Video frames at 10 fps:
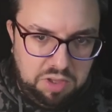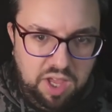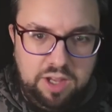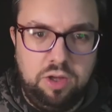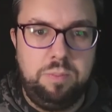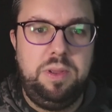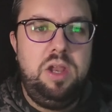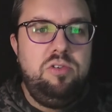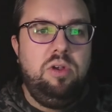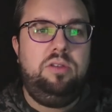It could be
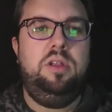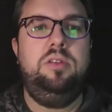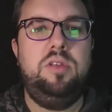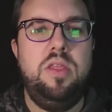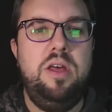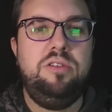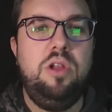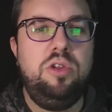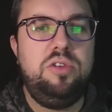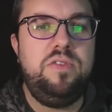interesting. So there's
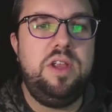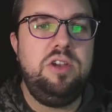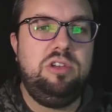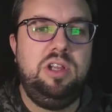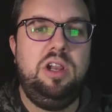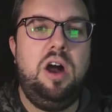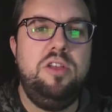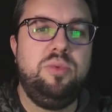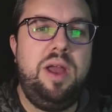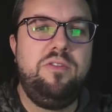lots of interesting
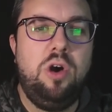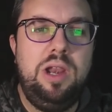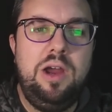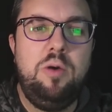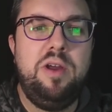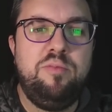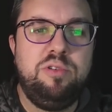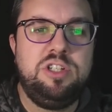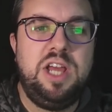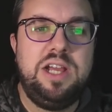lines. We have got a little bit of
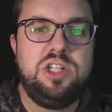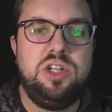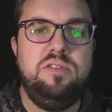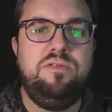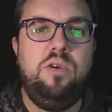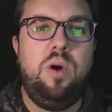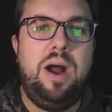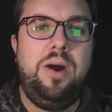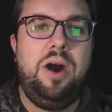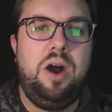protection for
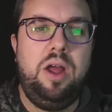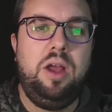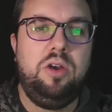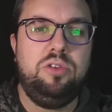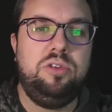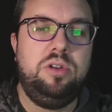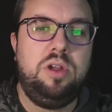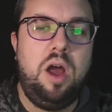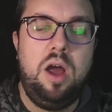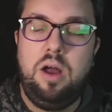our higher
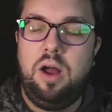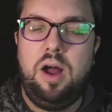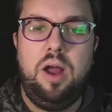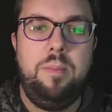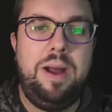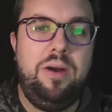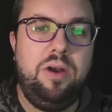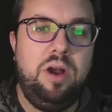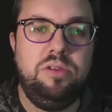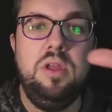costed, our higher power
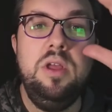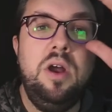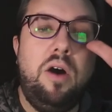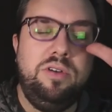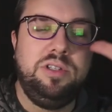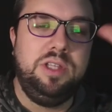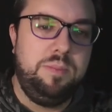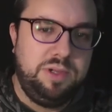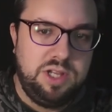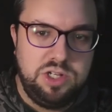cards. Obviously,
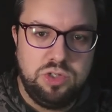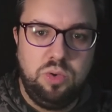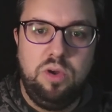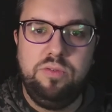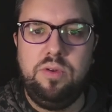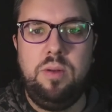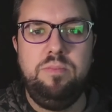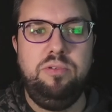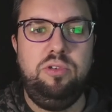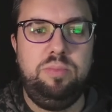the potential of
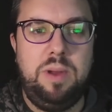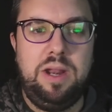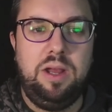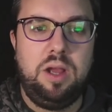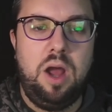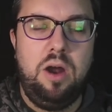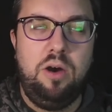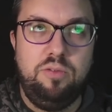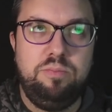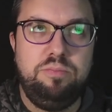Bruce
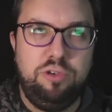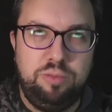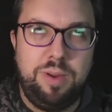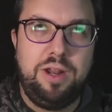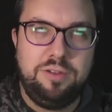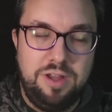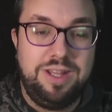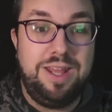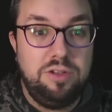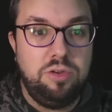Banner
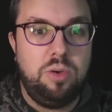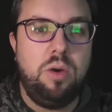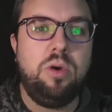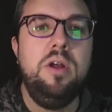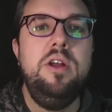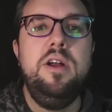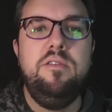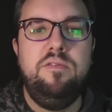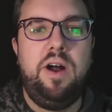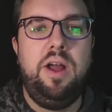turning into Hulk
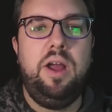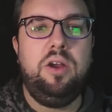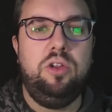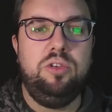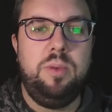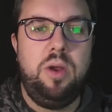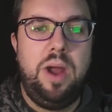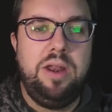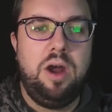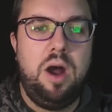via Cosmo
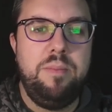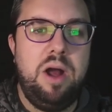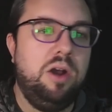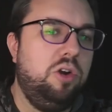and armor.